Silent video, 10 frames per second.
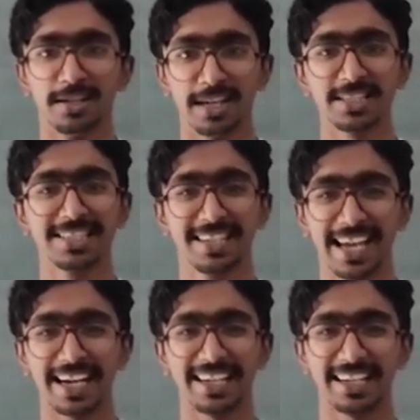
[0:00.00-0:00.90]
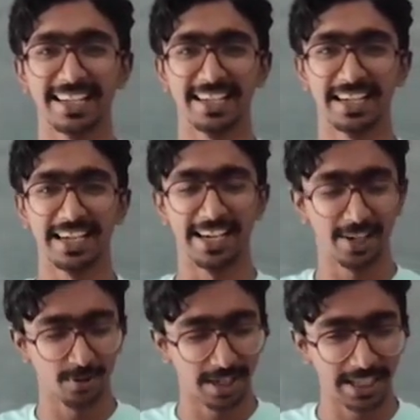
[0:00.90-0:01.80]
let's get
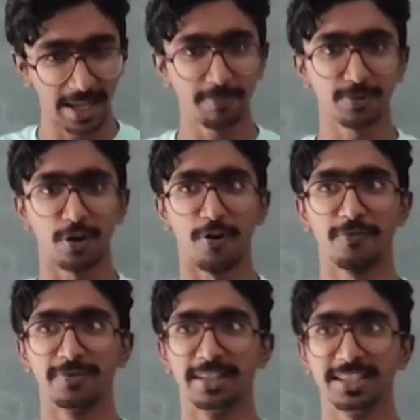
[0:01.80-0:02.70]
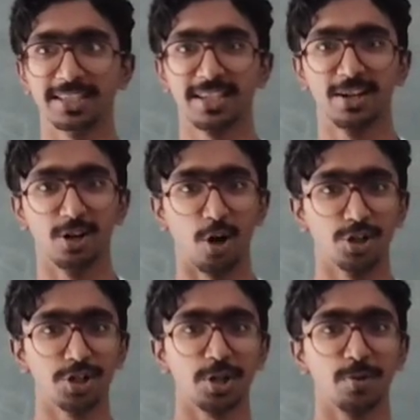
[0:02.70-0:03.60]
into the depth of this
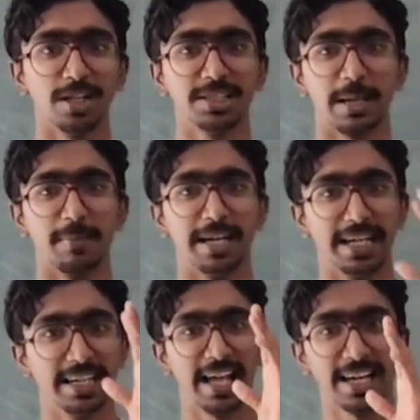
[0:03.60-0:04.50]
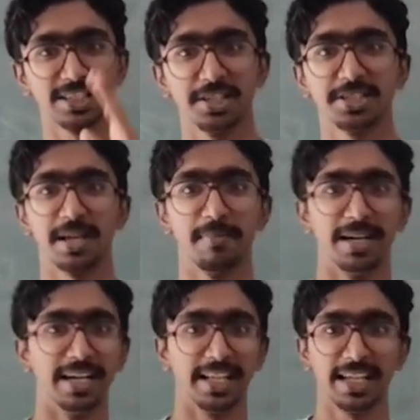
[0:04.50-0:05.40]
longitudinal stability, directional
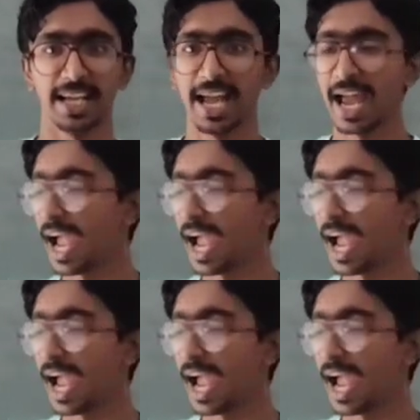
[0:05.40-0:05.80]
stability